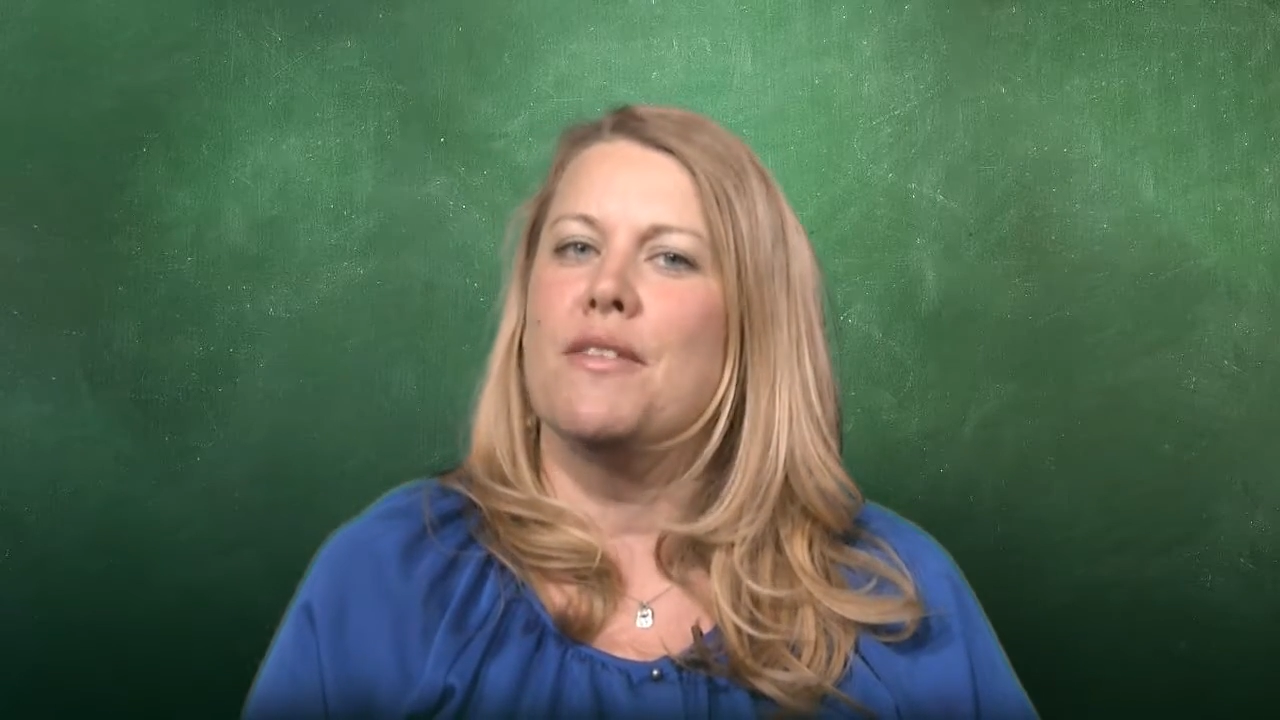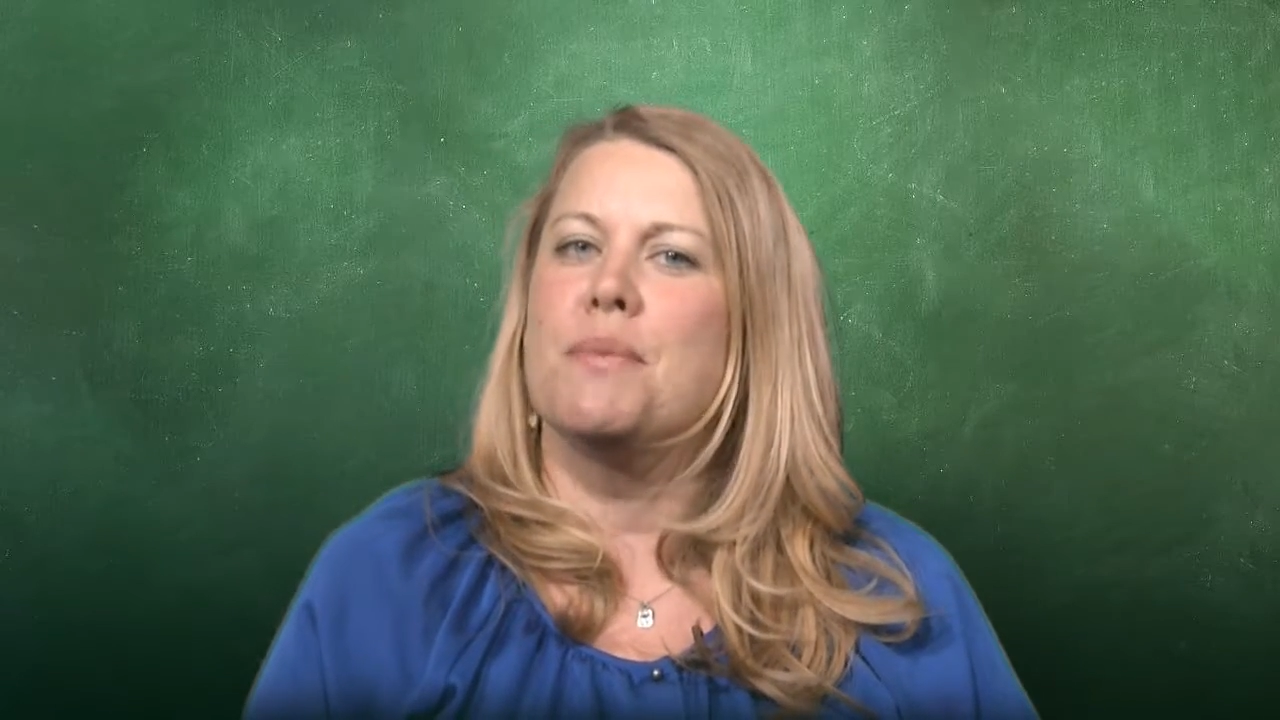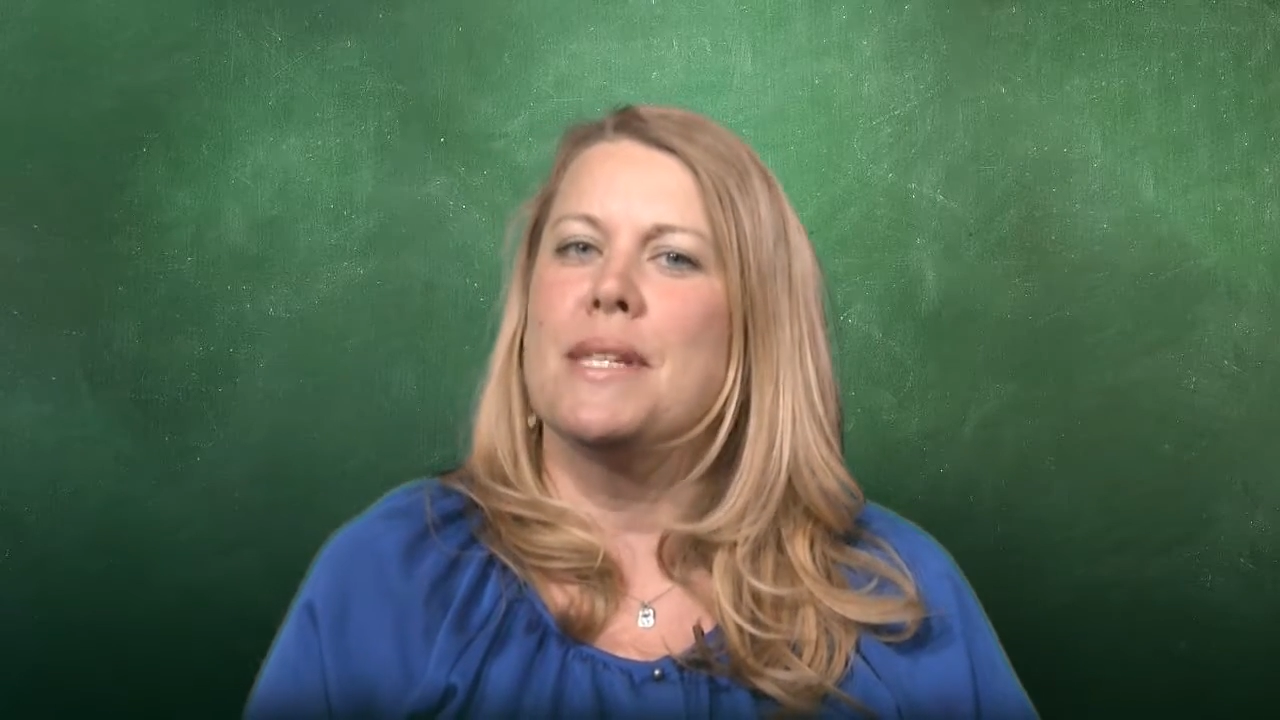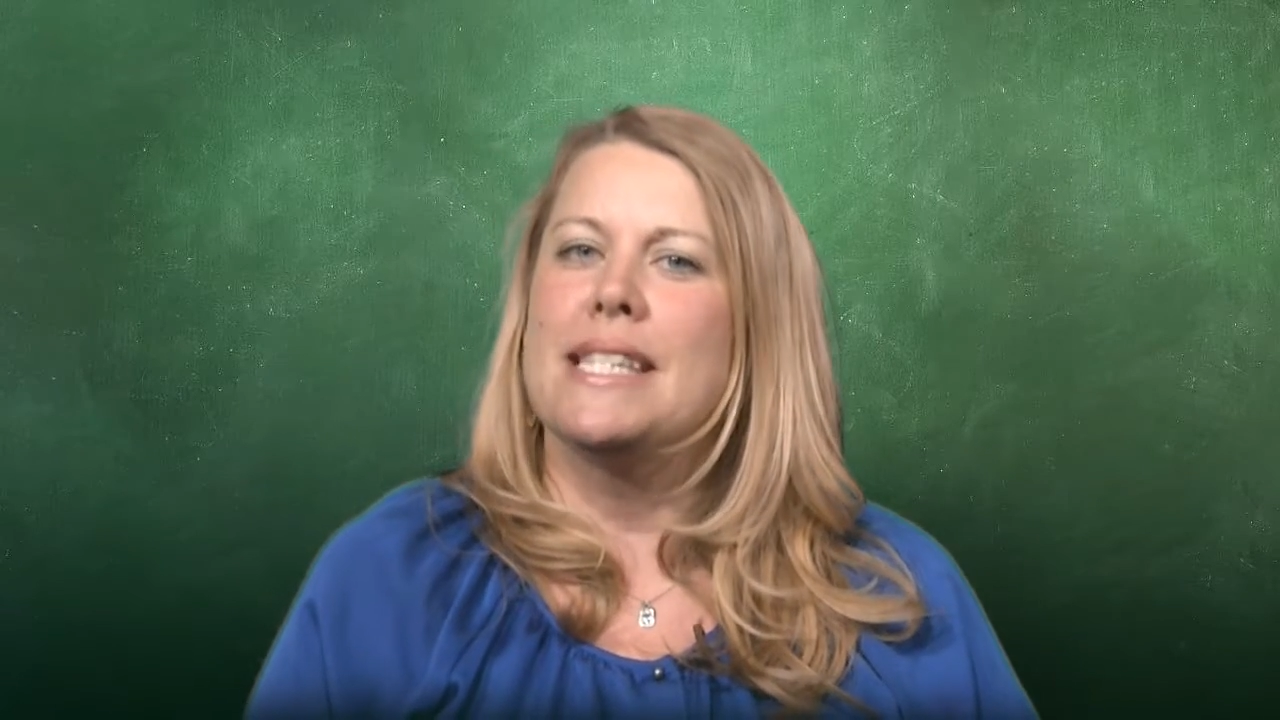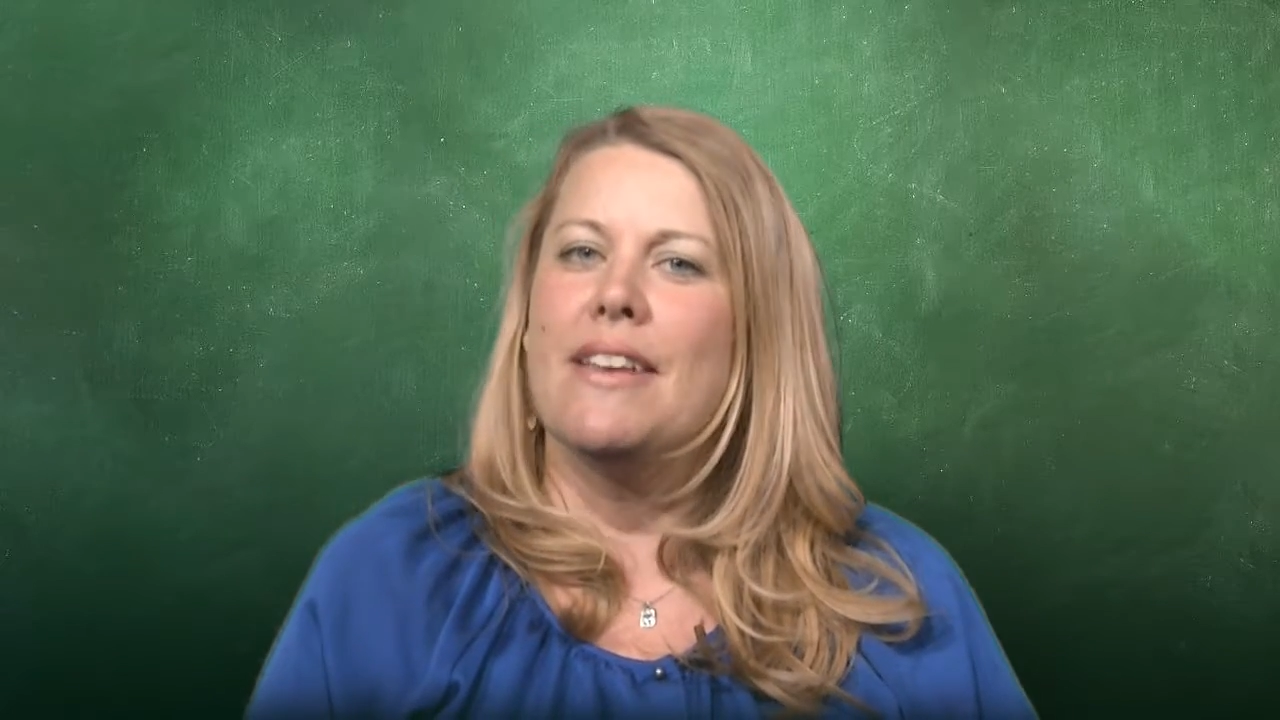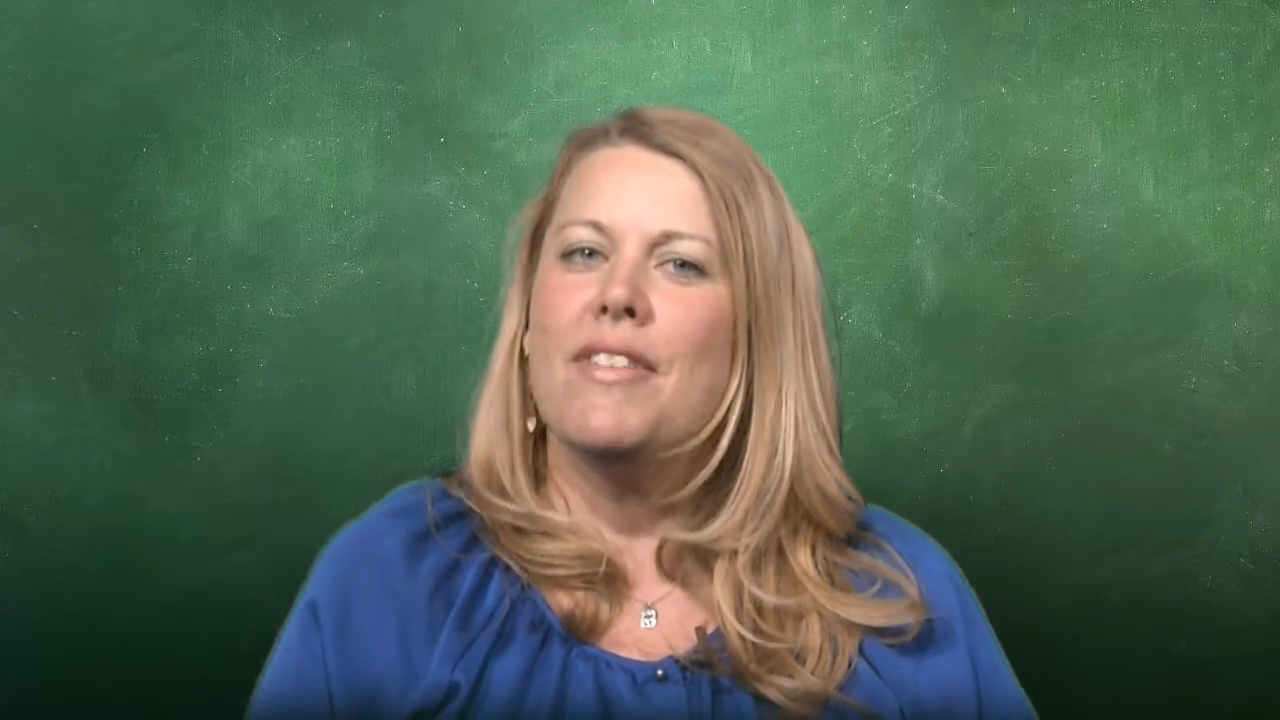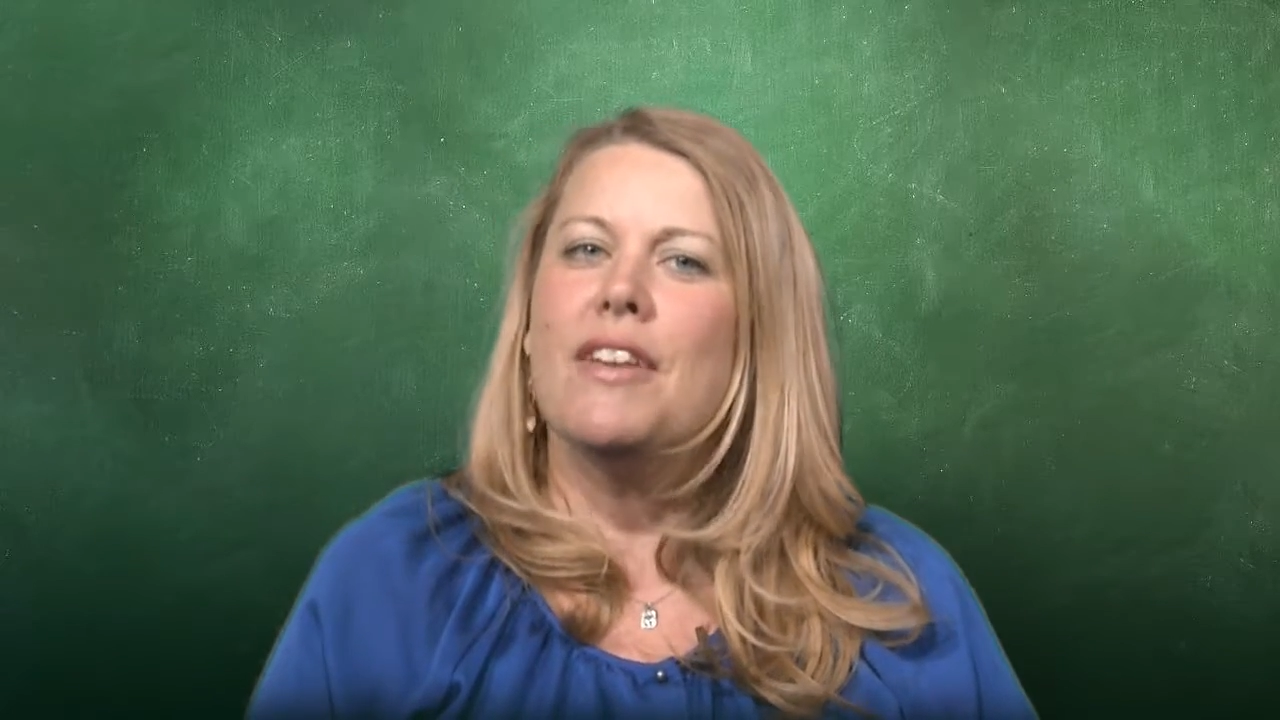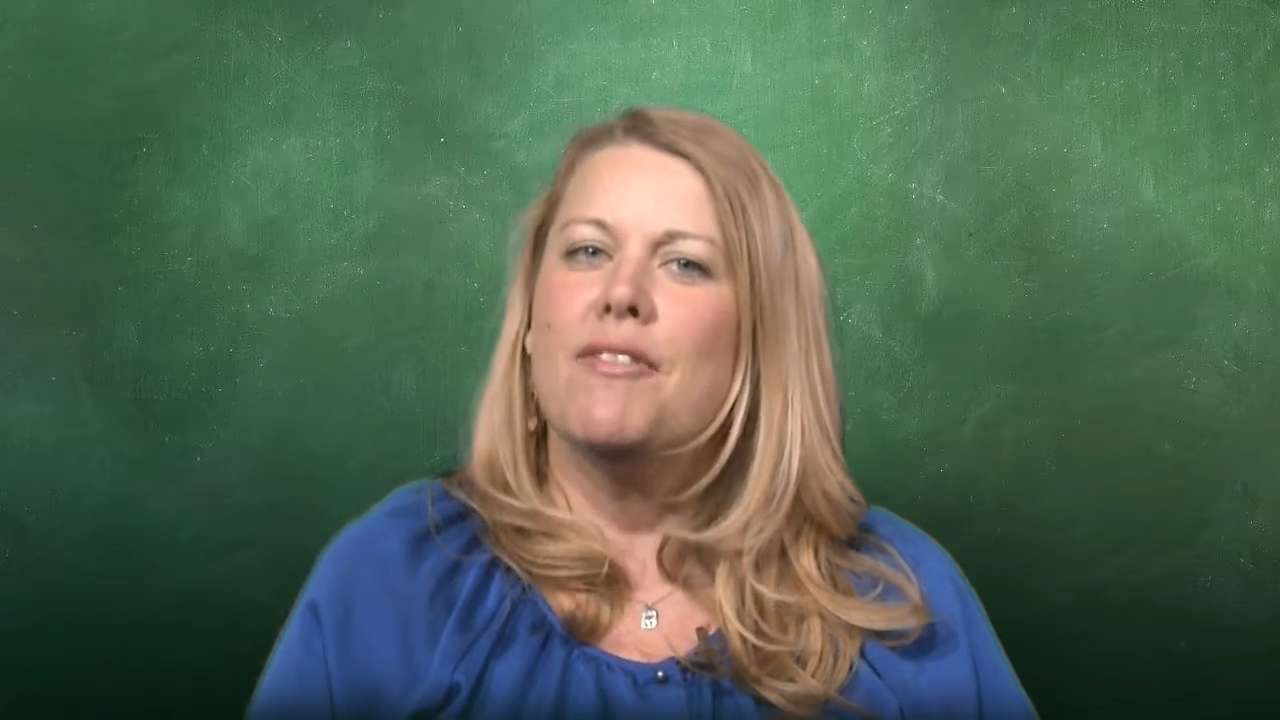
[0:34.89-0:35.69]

specific